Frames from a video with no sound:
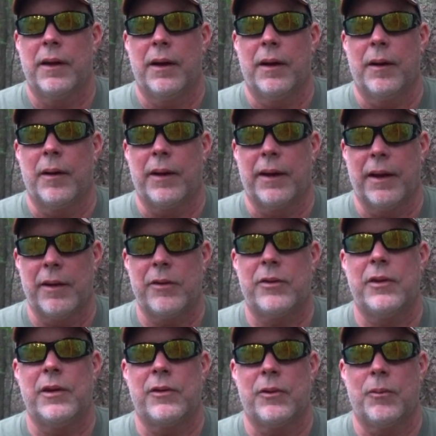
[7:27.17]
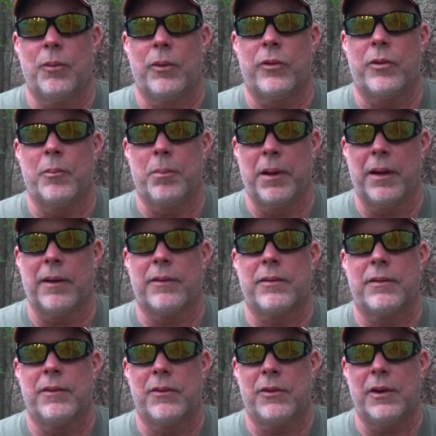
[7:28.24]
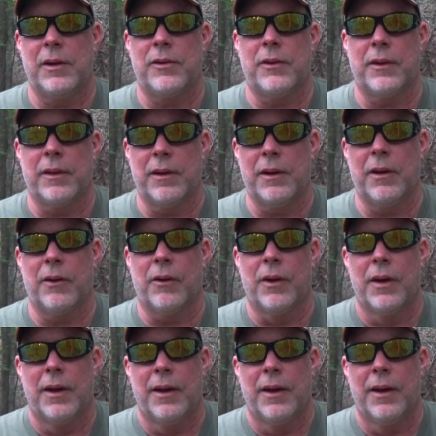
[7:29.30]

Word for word: Gun season was the biggest season of the year.